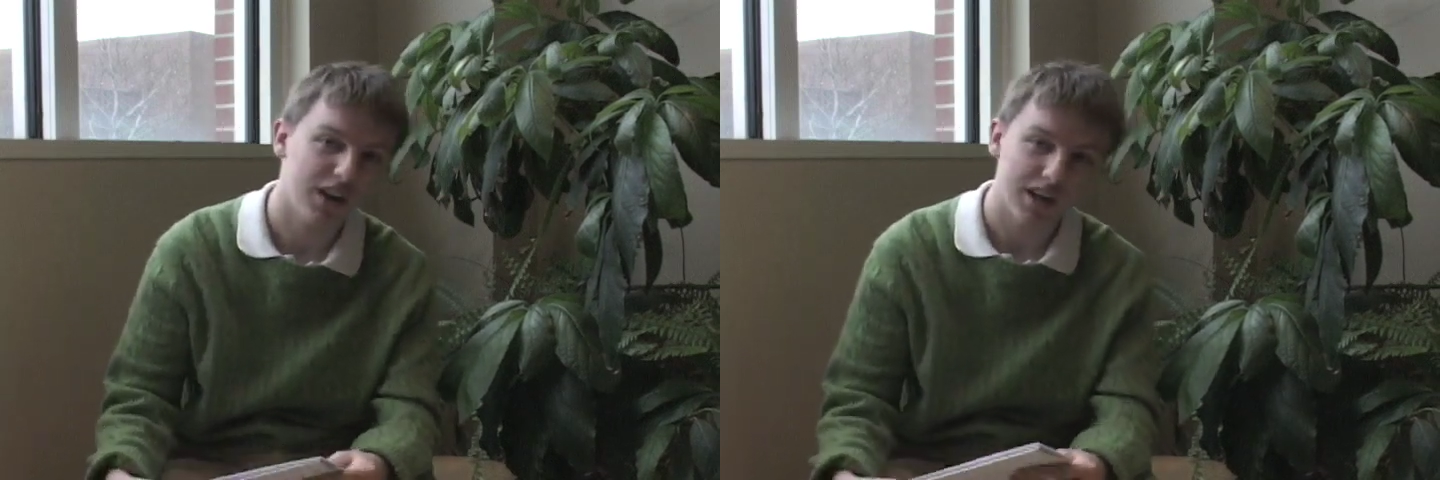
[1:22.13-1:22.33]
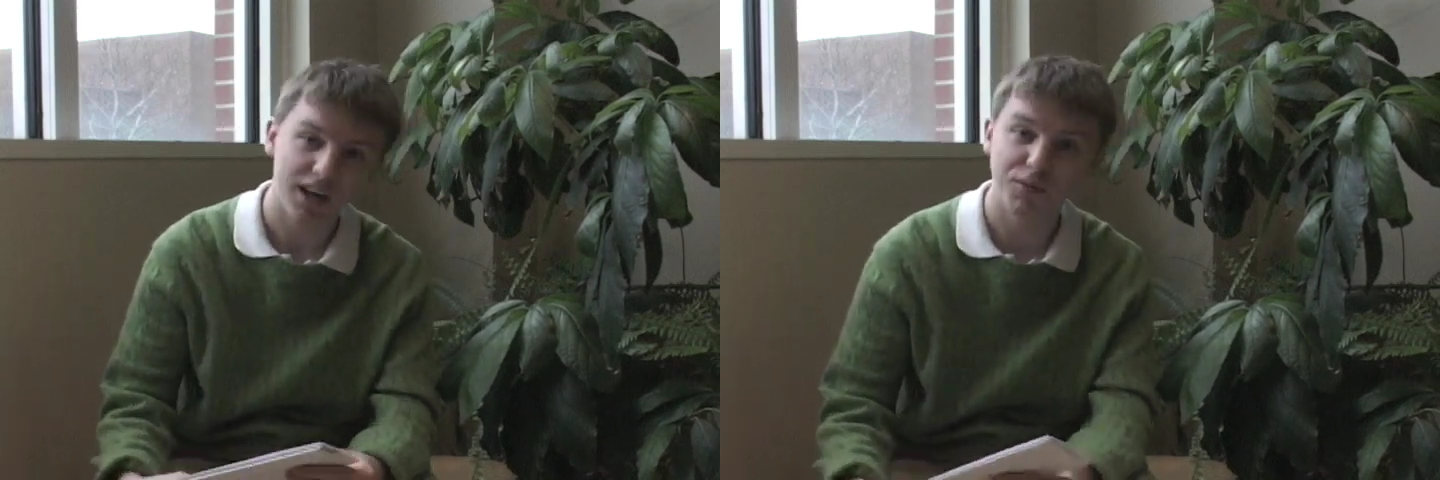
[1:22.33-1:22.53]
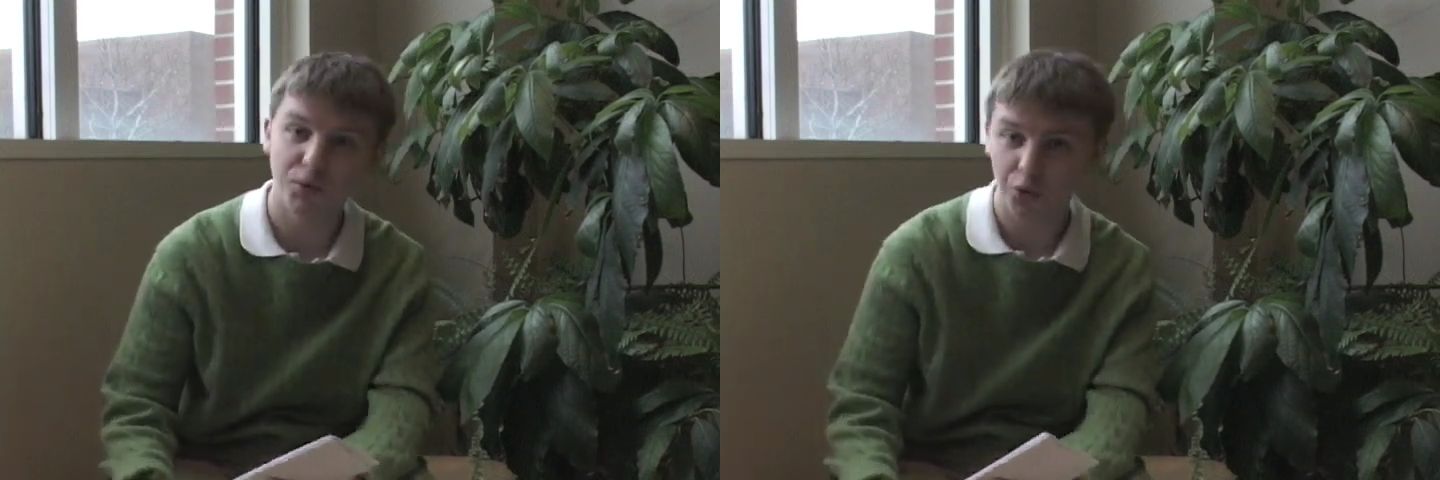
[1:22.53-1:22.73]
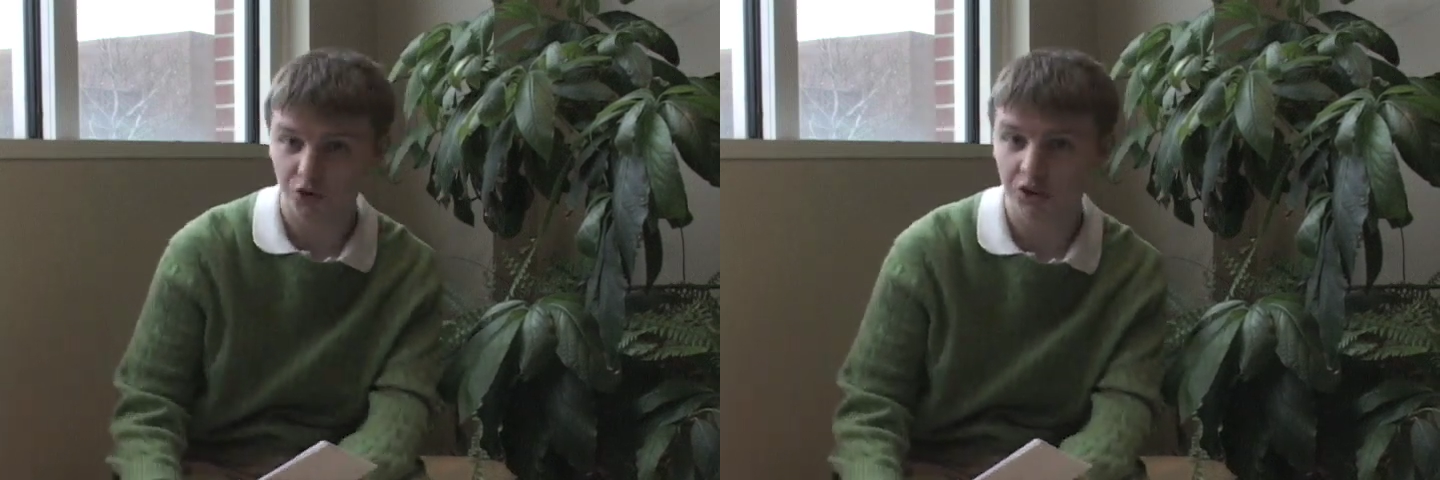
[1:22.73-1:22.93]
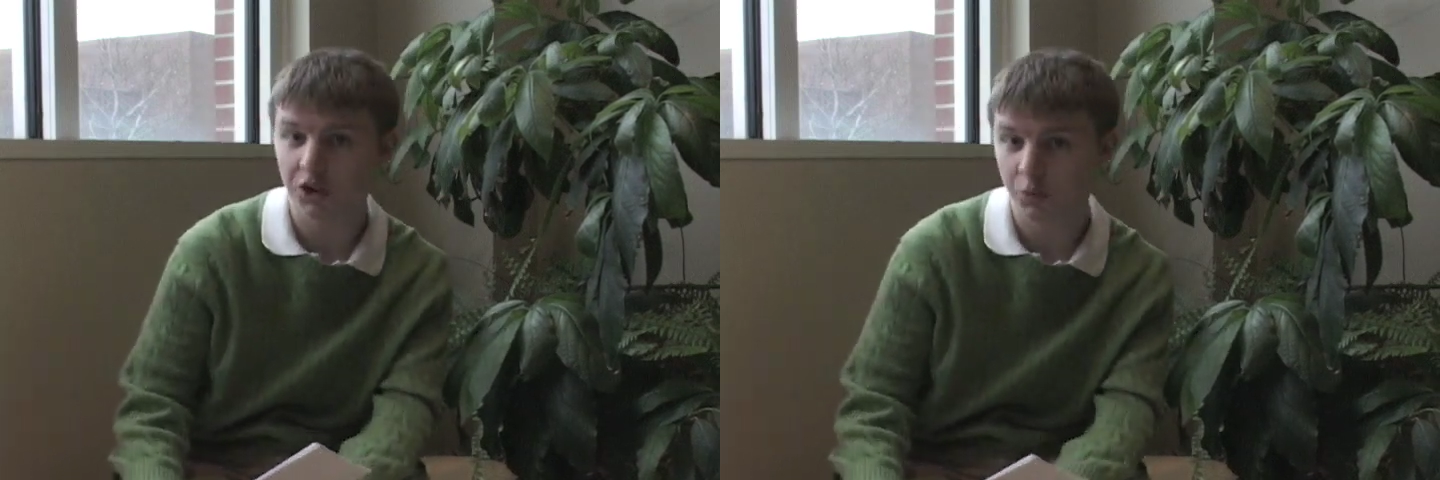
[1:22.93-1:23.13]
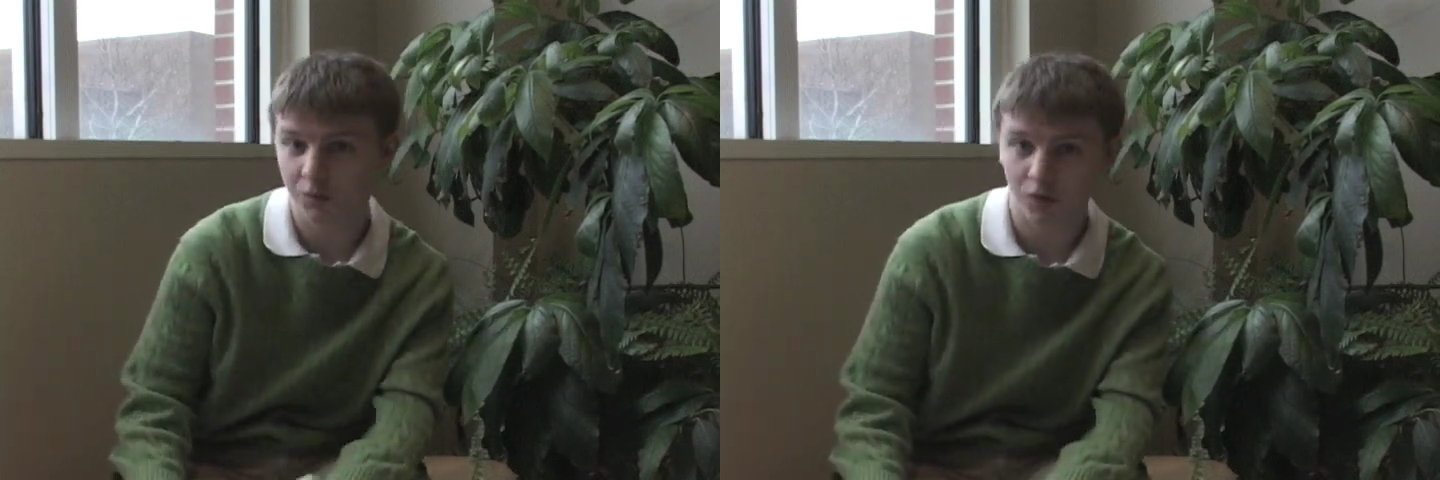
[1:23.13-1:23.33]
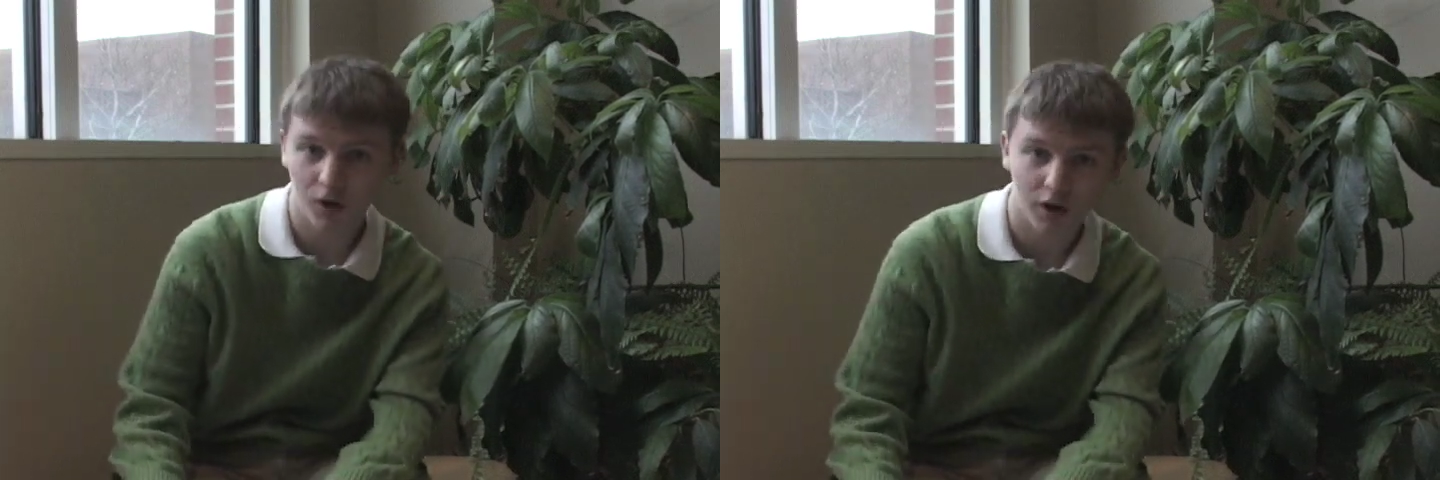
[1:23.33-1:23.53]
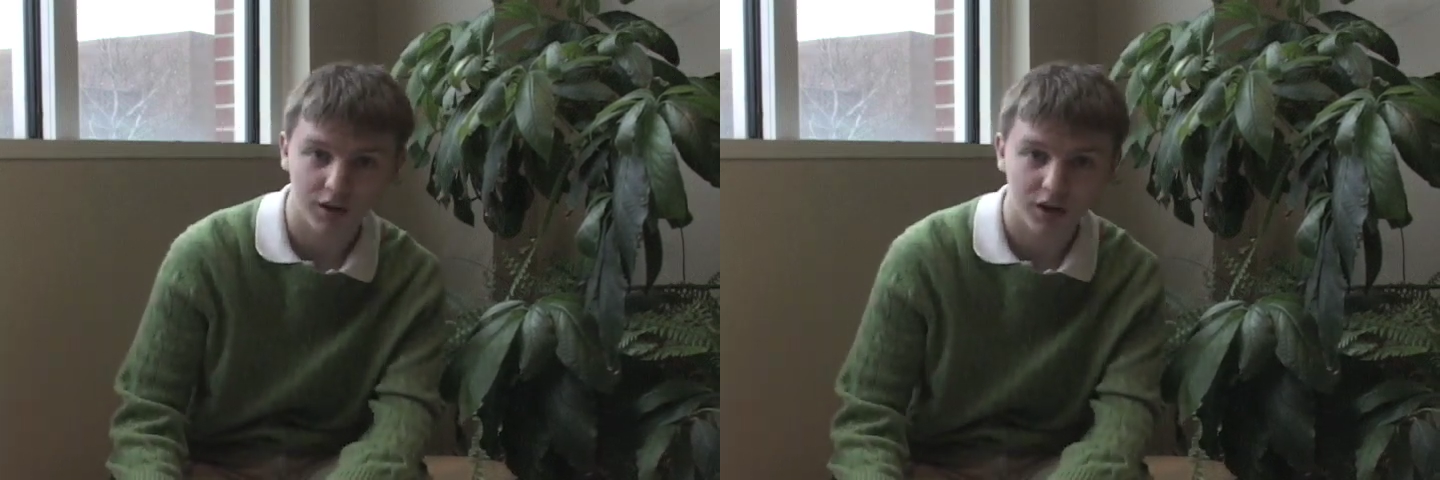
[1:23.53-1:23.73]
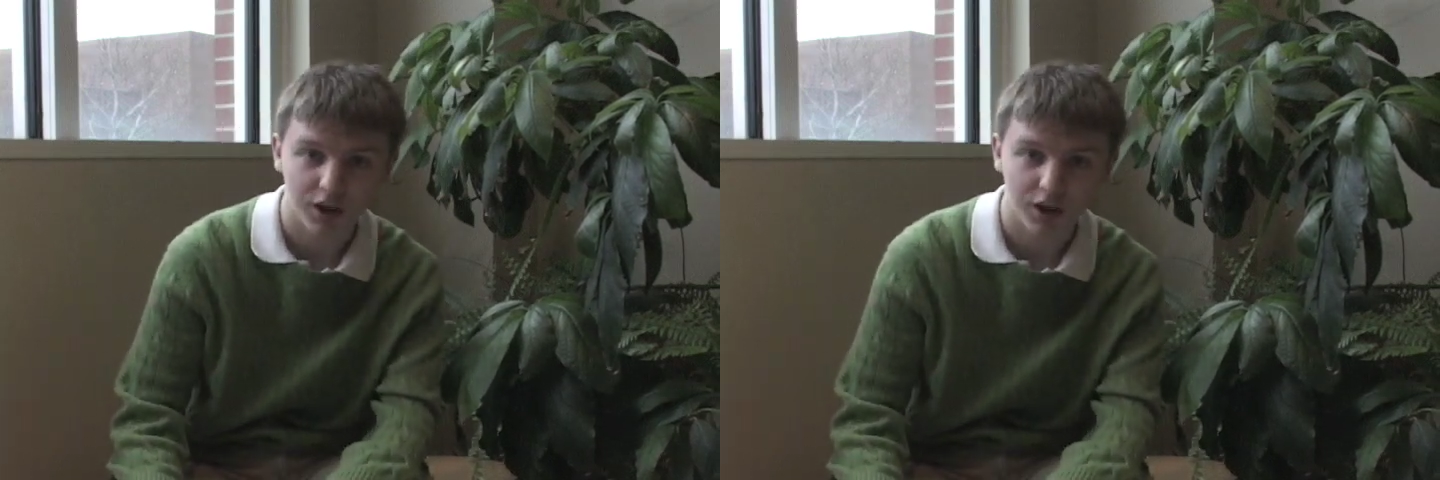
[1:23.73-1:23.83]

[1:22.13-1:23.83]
Yet, unfortunately, you are wrong.